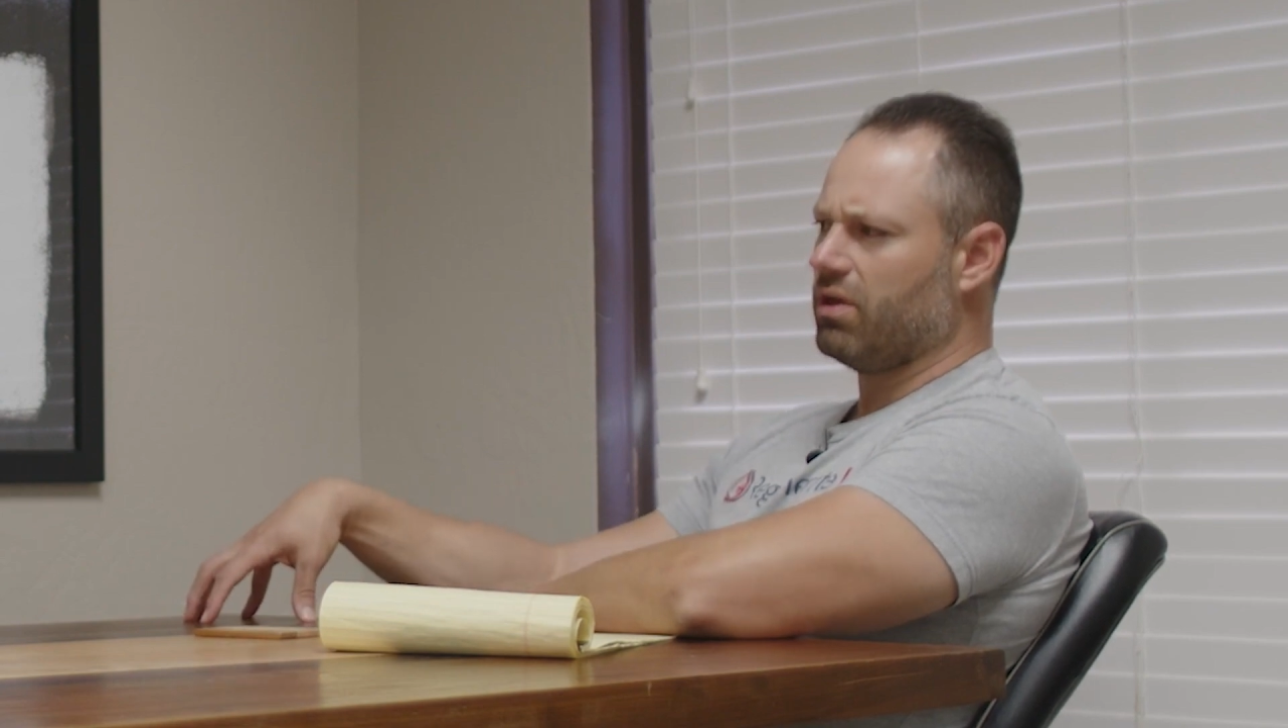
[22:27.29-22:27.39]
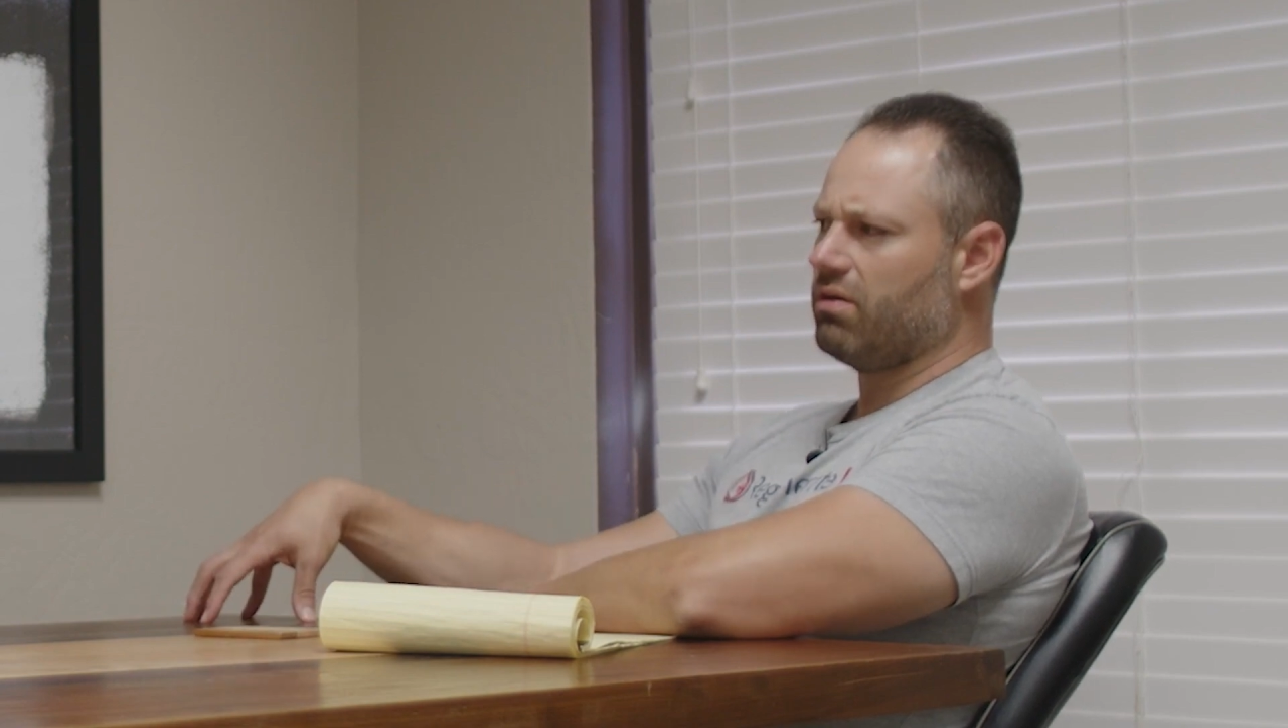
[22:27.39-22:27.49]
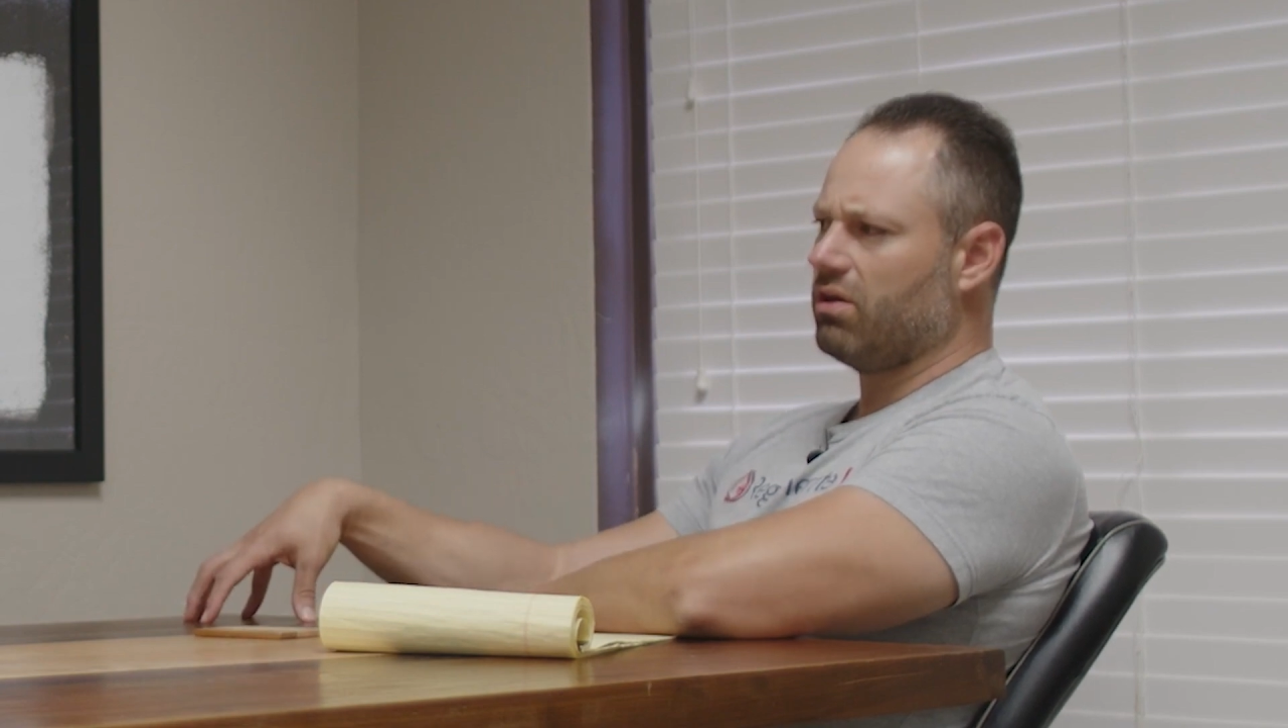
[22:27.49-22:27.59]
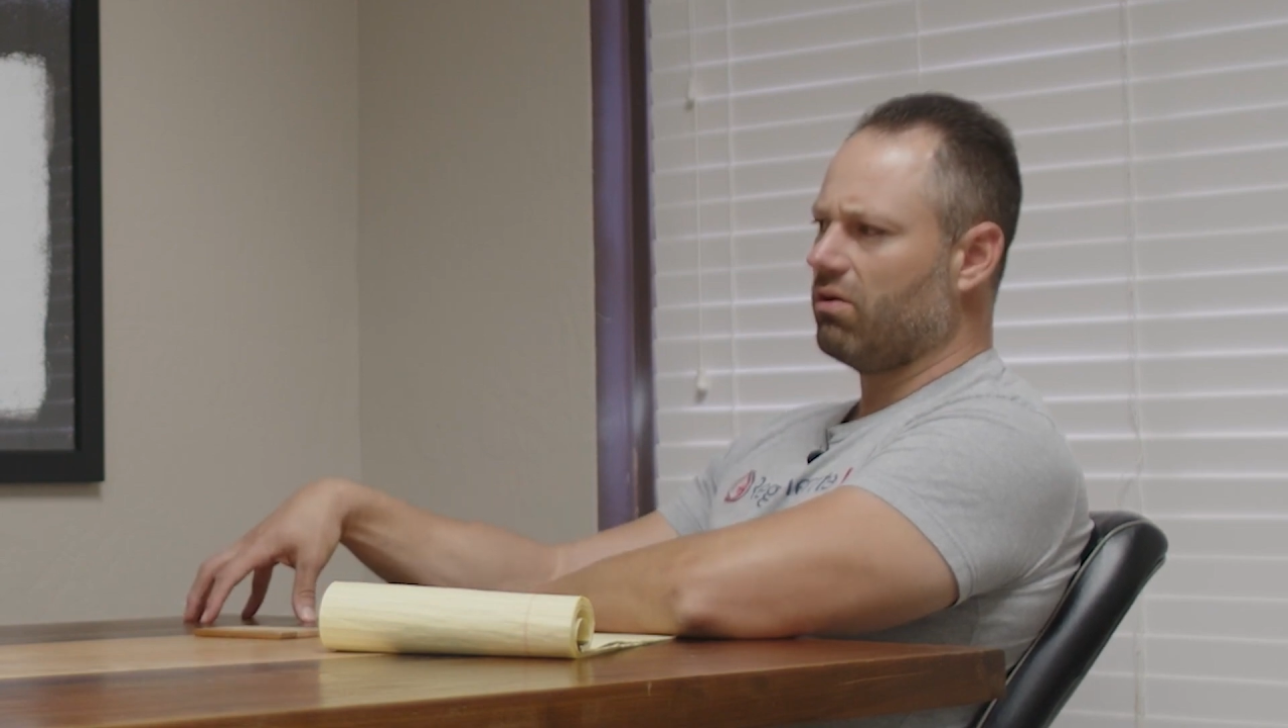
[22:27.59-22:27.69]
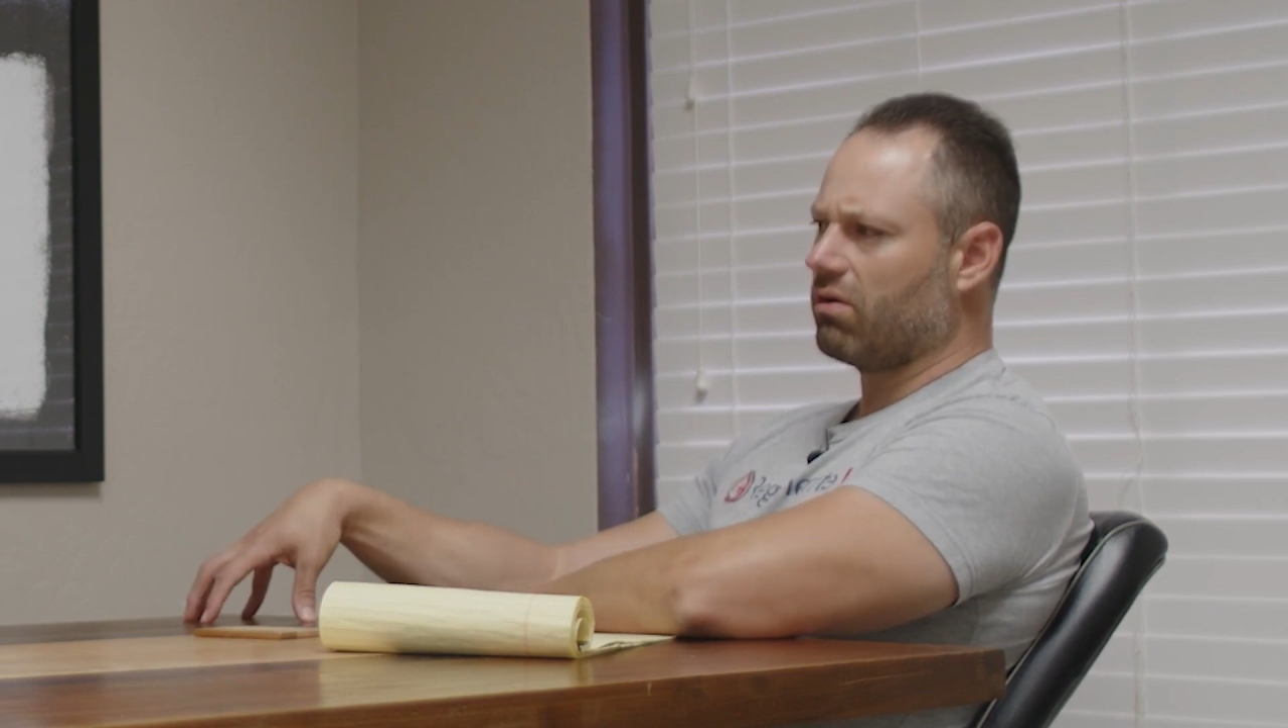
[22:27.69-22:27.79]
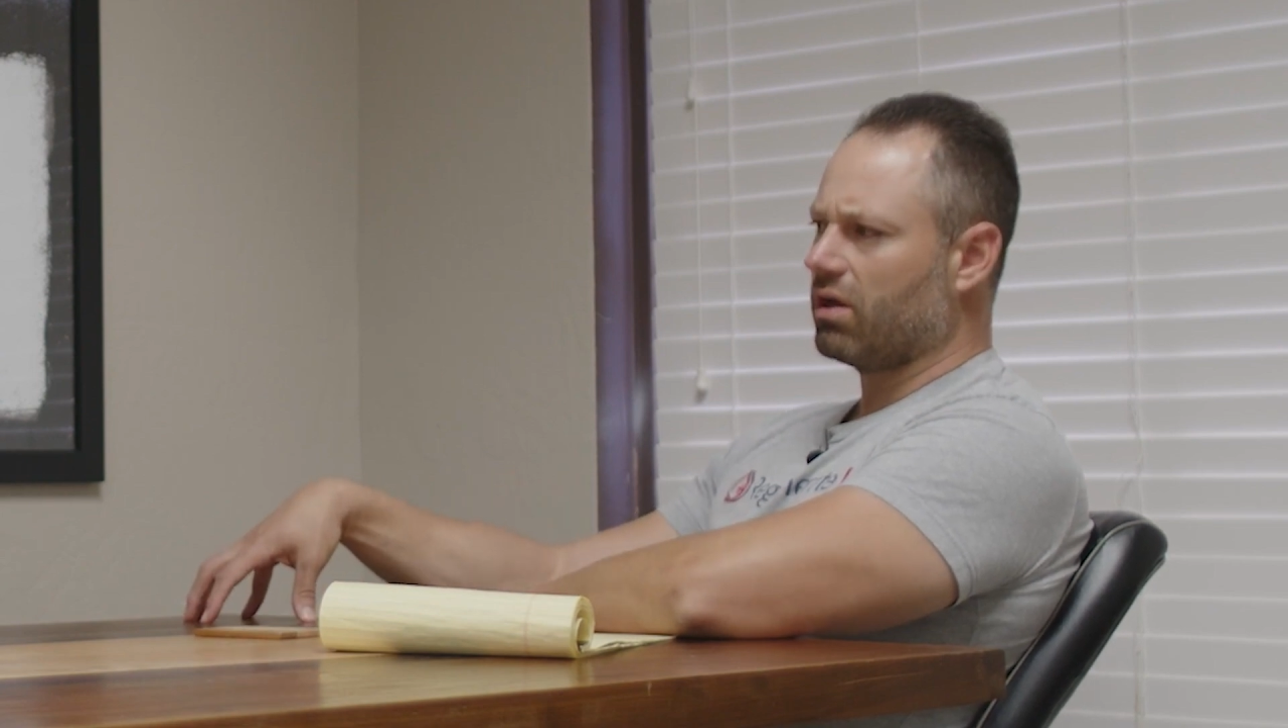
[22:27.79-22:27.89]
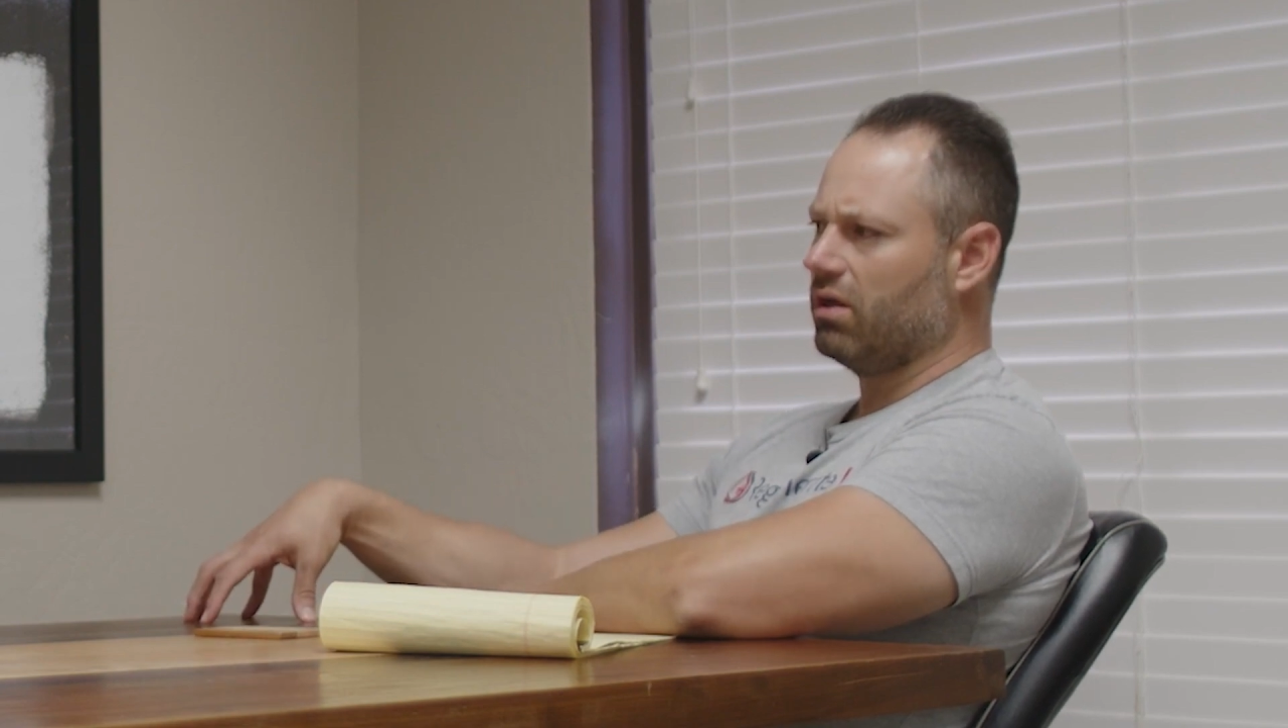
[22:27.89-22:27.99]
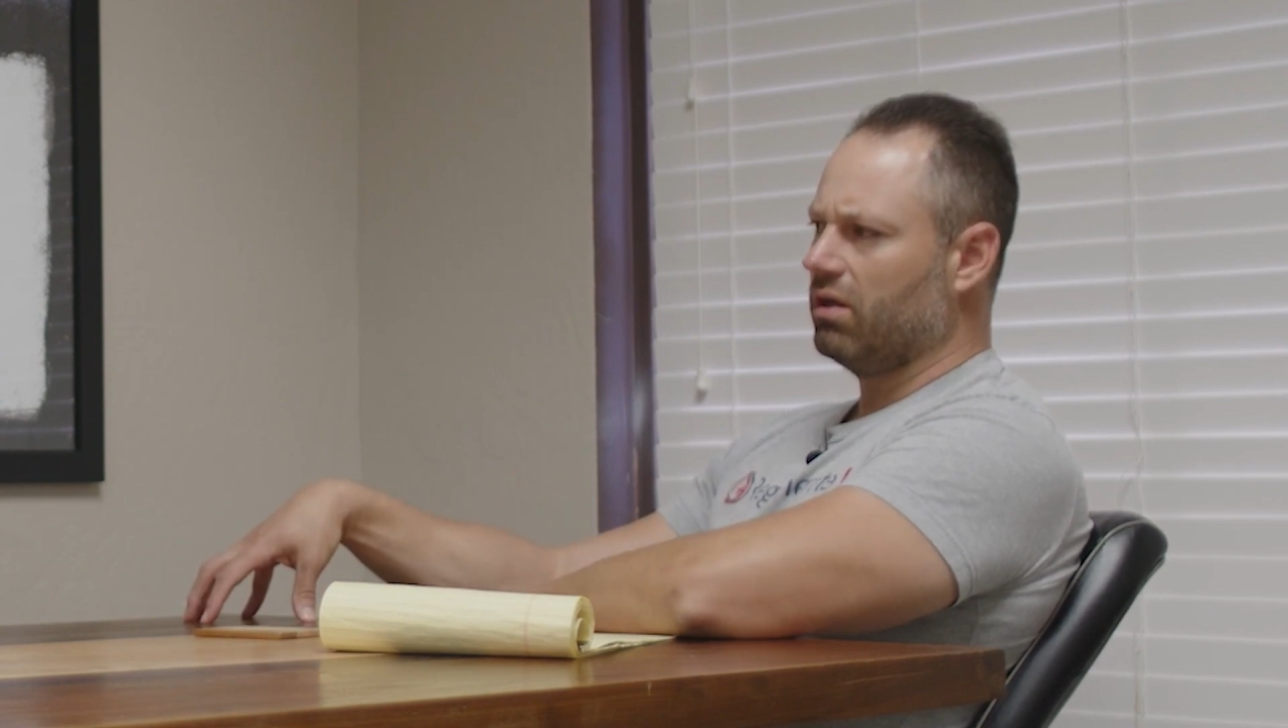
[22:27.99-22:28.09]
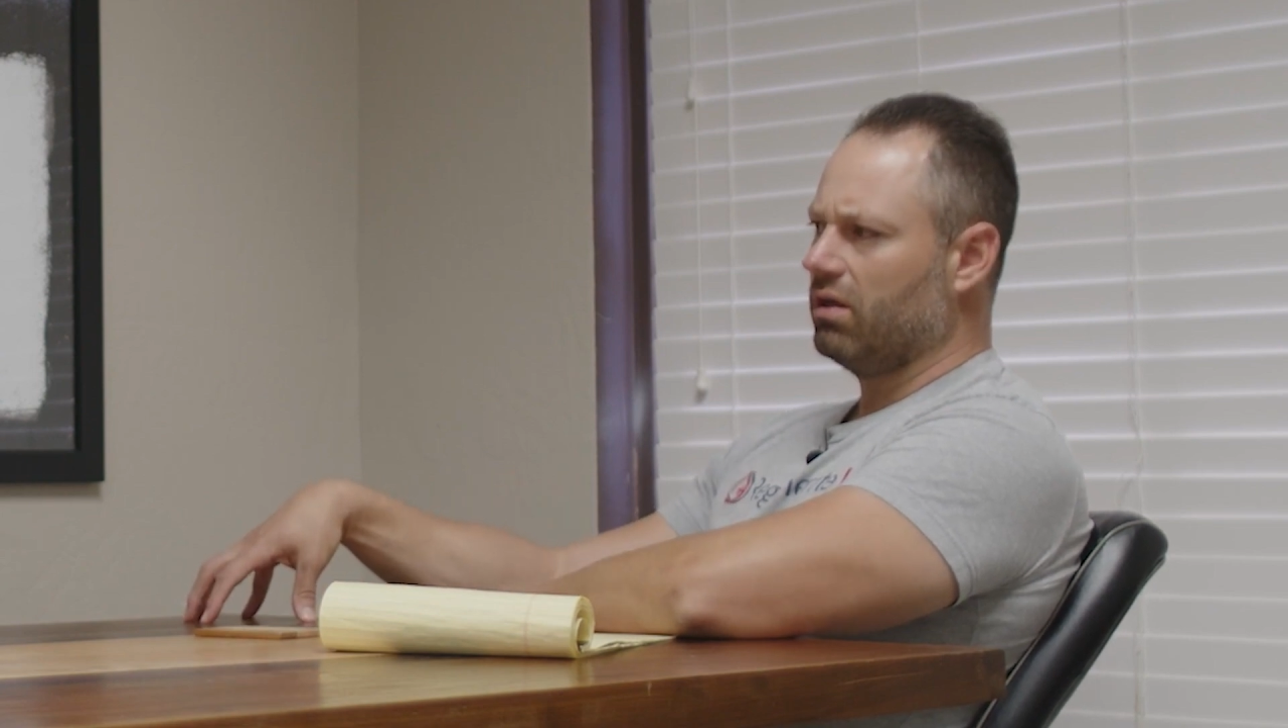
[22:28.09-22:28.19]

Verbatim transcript: you did in New York?